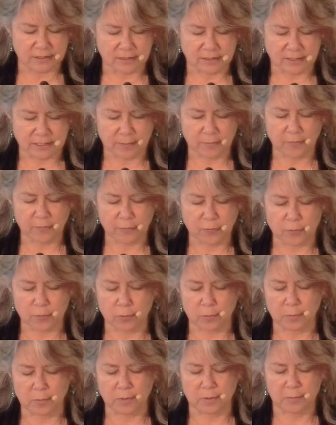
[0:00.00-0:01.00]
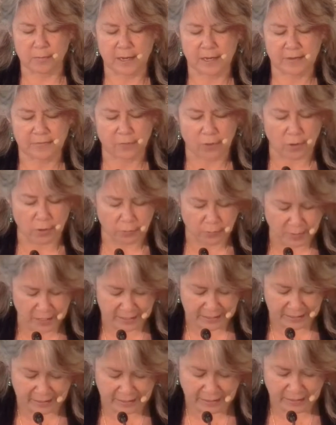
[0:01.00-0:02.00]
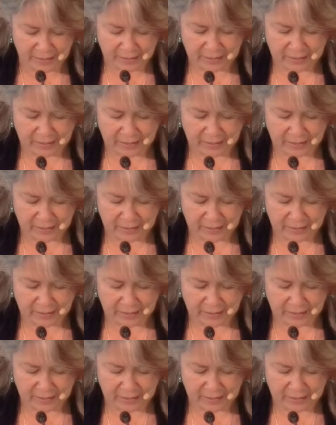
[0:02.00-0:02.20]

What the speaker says: some of whom may have already